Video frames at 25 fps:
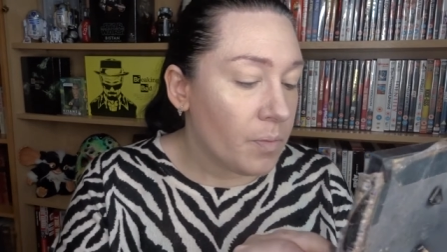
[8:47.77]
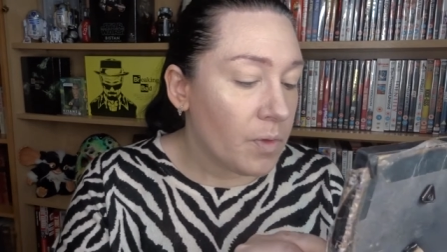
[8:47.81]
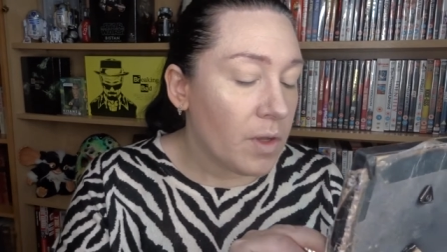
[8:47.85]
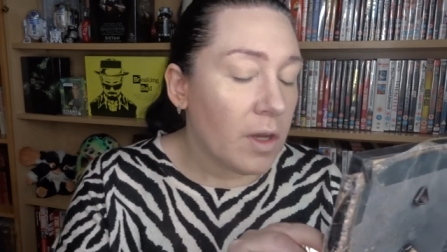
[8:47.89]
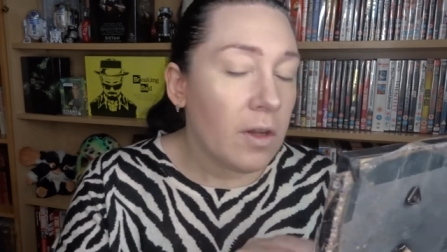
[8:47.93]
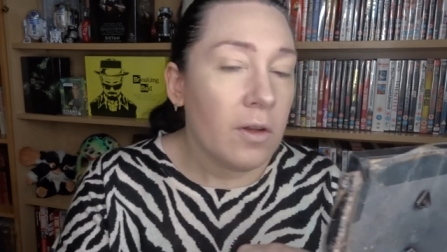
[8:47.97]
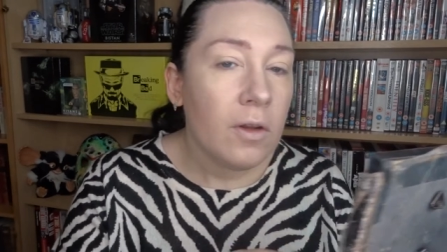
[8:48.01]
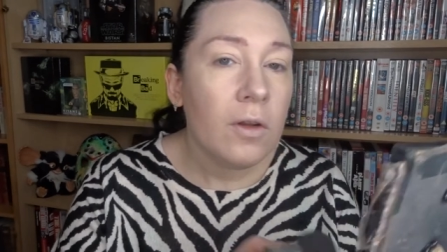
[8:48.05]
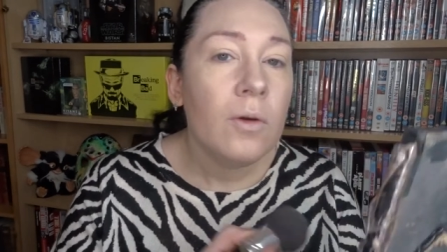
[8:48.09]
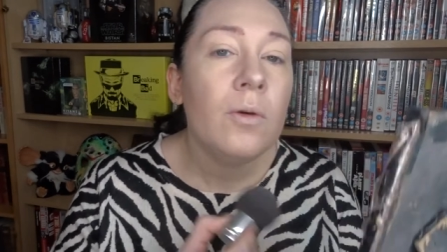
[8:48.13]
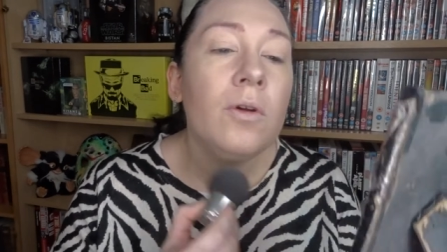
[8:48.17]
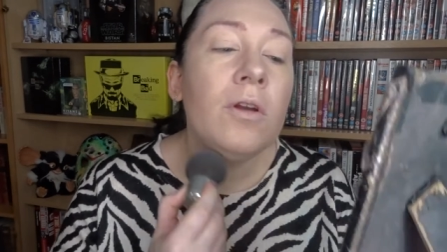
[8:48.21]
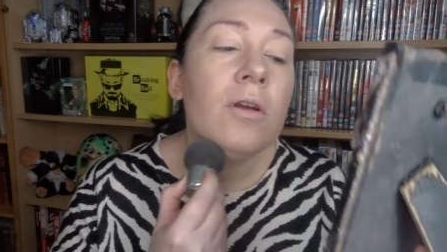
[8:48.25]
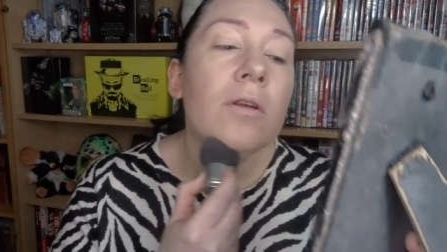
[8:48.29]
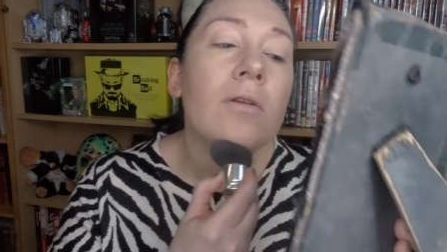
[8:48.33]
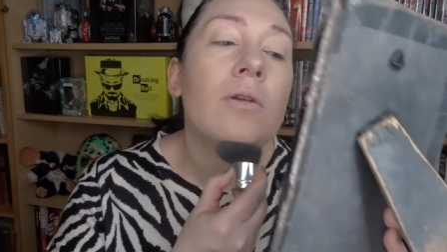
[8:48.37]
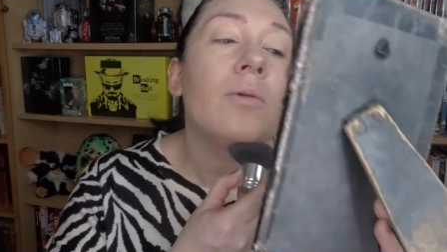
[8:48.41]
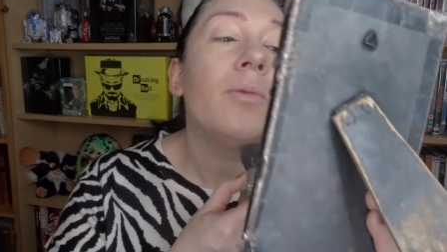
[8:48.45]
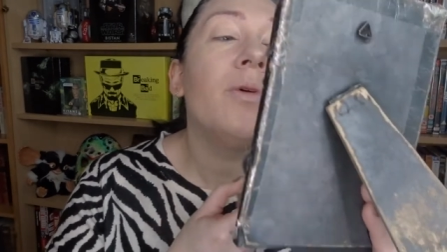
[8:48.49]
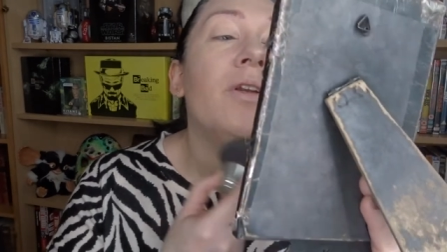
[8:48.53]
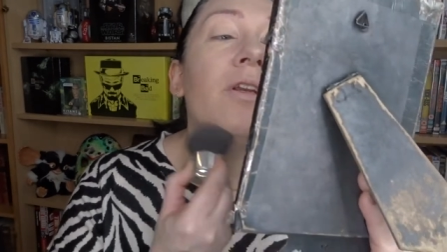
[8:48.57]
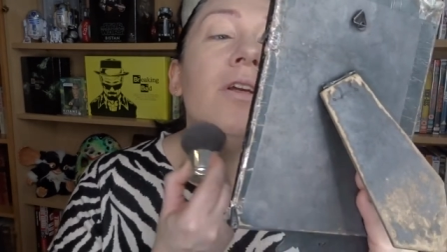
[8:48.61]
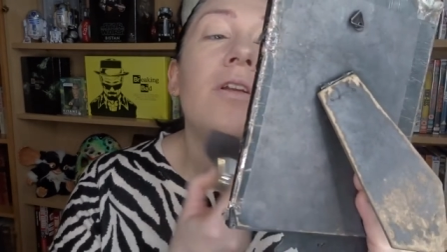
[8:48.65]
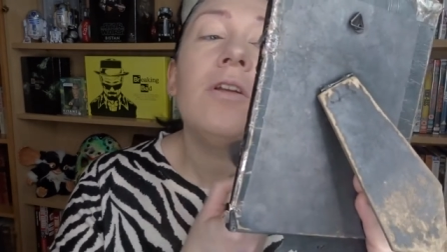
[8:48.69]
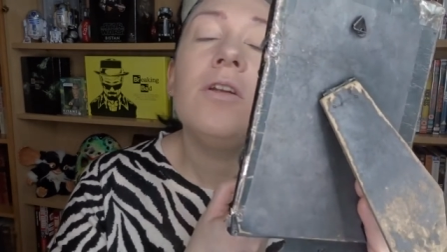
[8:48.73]
I know that
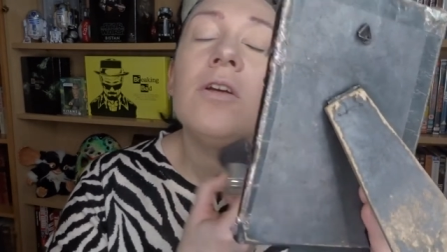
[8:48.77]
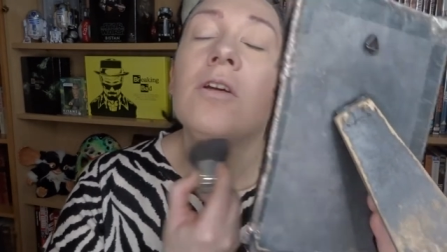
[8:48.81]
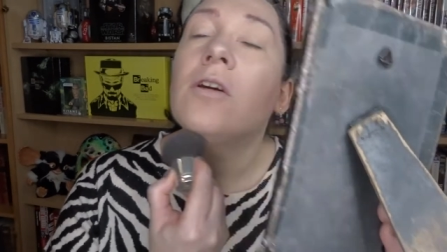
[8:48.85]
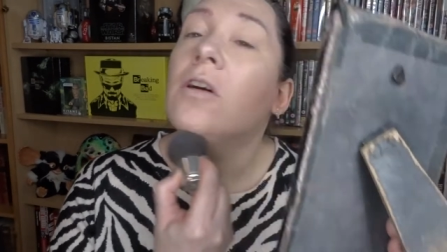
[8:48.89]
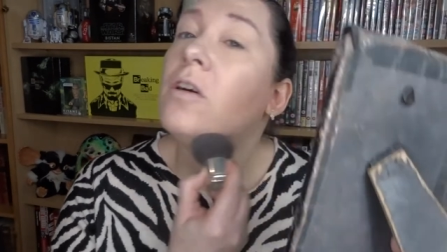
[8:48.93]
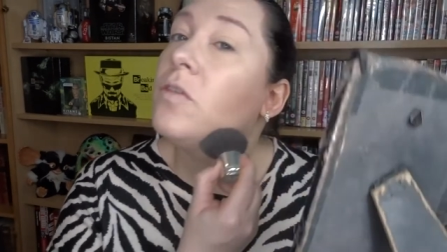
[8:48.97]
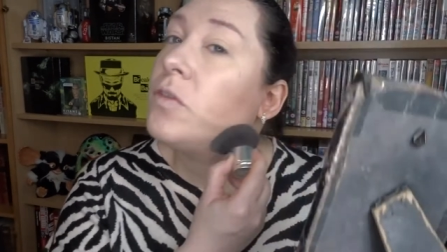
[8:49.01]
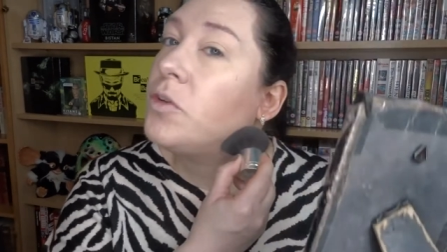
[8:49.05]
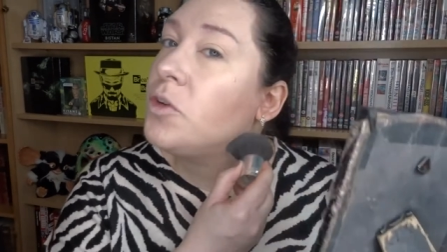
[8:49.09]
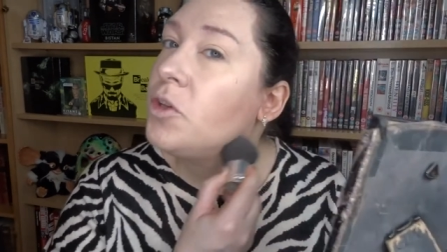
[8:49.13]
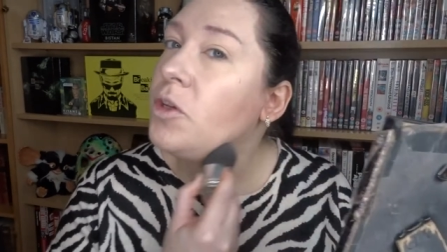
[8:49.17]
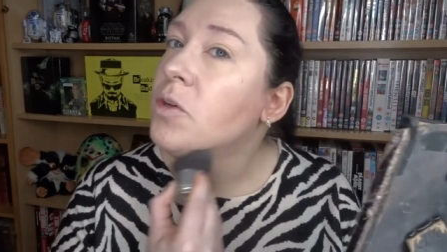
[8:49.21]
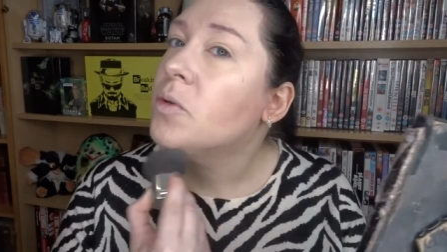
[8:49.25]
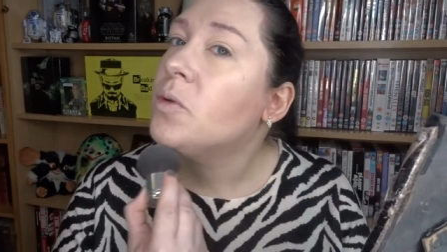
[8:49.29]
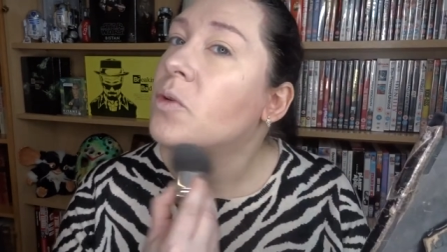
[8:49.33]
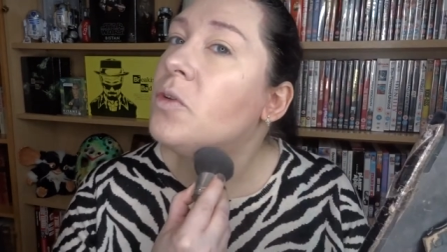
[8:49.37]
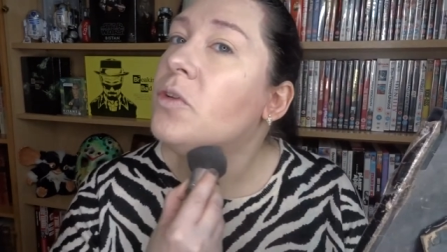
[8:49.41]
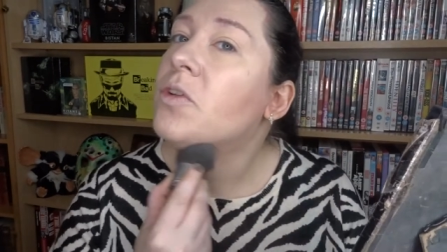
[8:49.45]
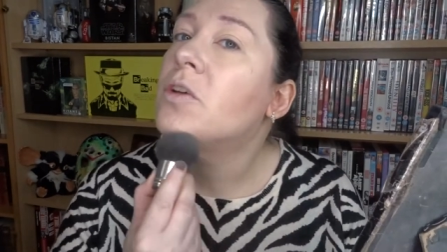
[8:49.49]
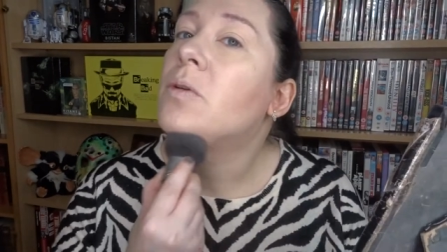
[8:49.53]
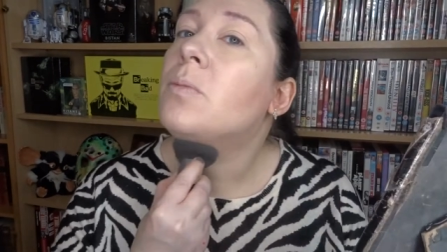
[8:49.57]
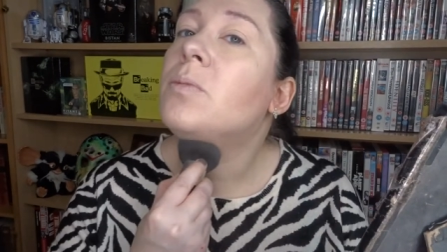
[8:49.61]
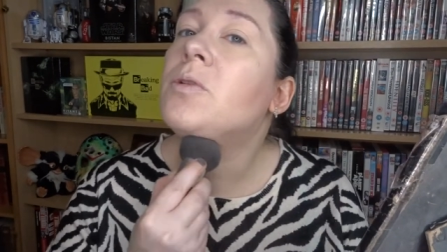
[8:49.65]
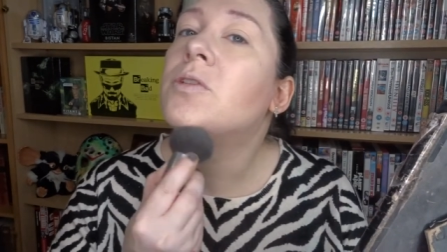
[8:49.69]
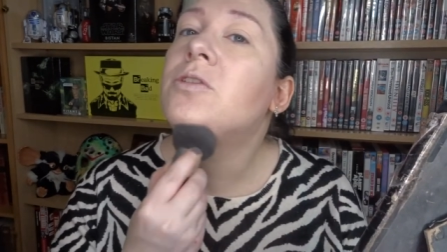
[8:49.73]
we need to cover the
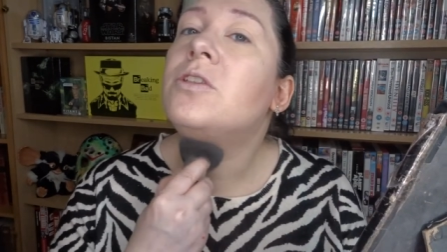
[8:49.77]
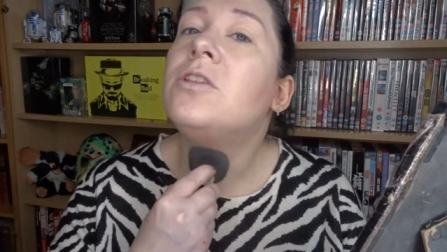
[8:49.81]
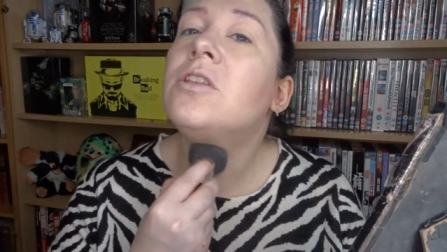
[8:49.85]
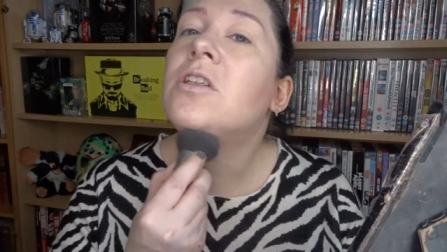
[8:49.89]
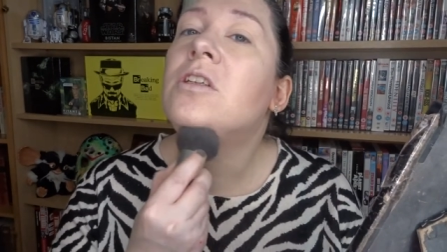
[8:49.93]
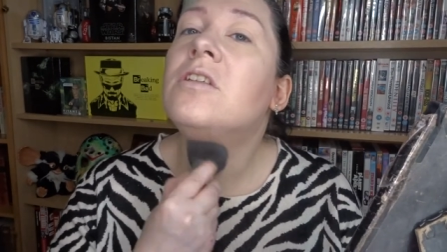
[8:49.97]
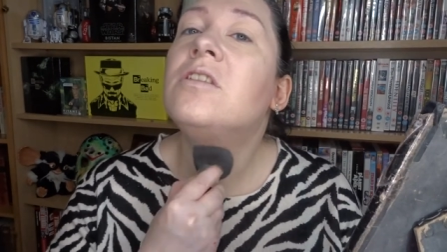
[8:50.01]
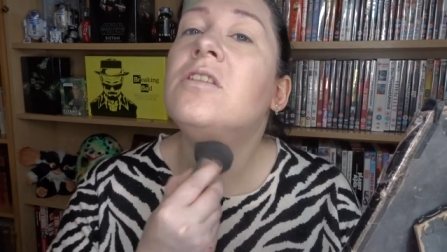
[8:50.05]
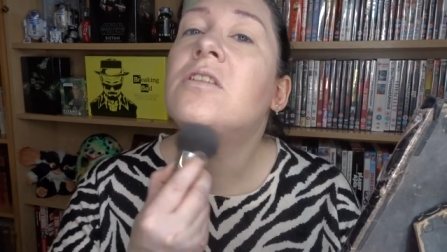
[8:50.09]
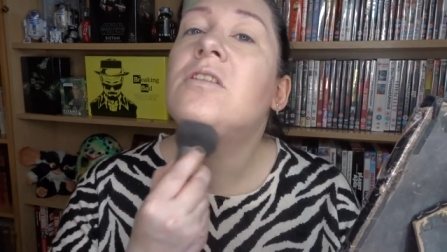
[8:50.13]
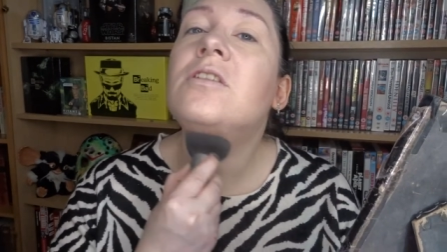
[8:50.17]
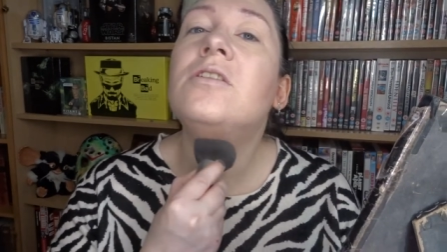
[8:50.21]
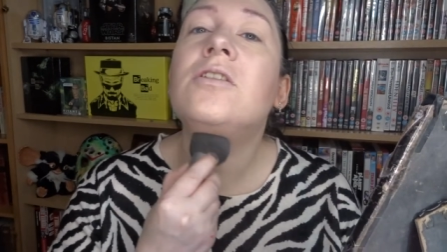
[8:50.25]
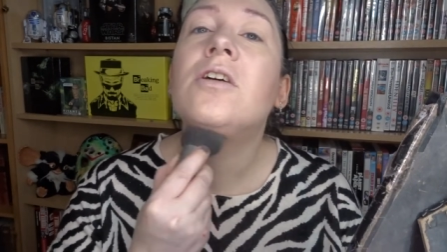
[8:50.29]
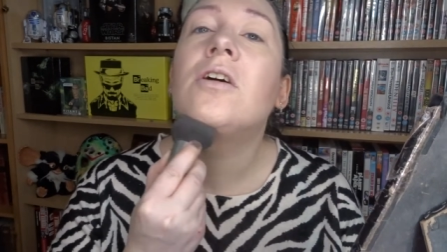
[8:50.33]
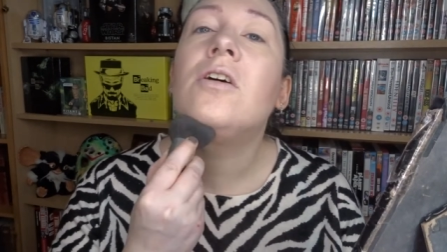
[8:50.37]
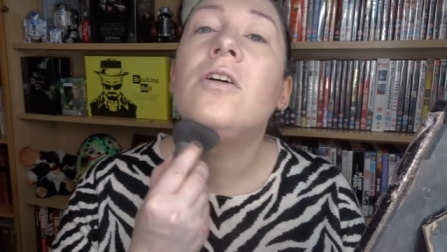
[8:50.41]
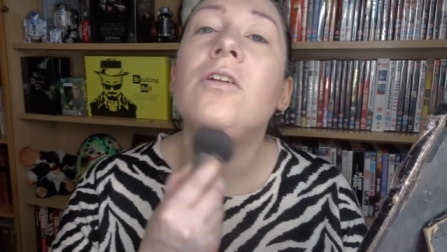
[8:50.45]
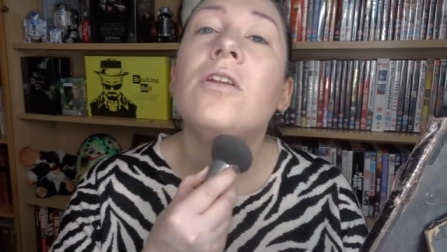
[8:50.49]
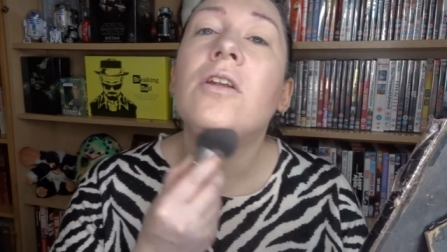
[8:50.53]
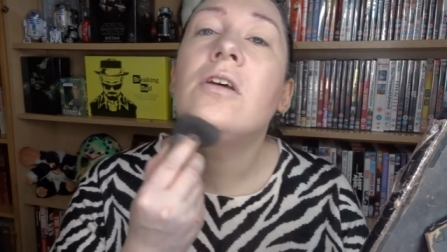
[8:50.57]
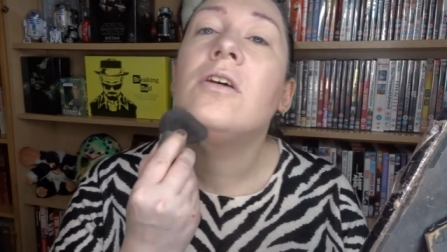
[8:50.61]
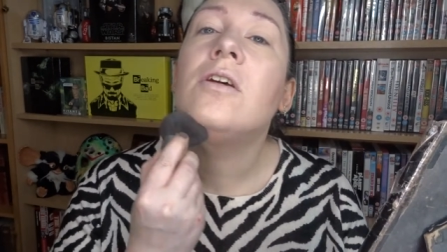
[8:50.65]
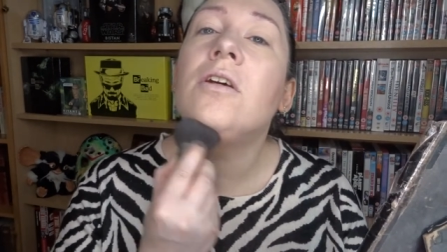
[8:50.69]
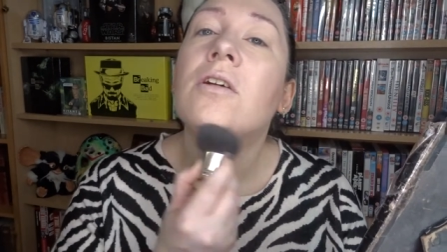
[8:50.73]
old double chin
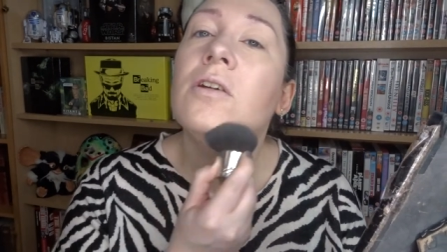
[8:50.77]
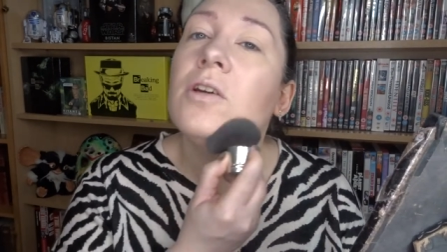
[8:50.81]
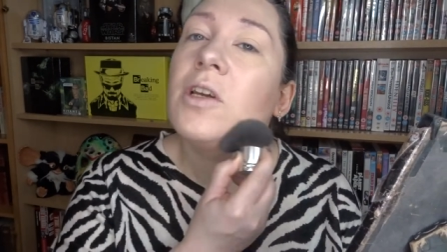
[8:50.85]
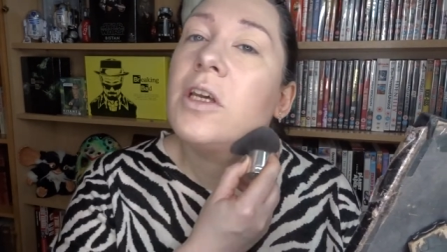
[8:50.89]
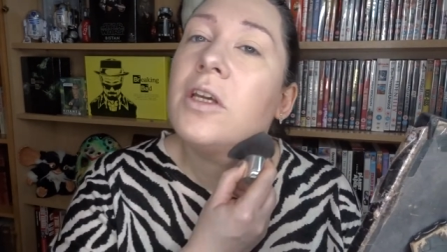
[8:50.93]
down there,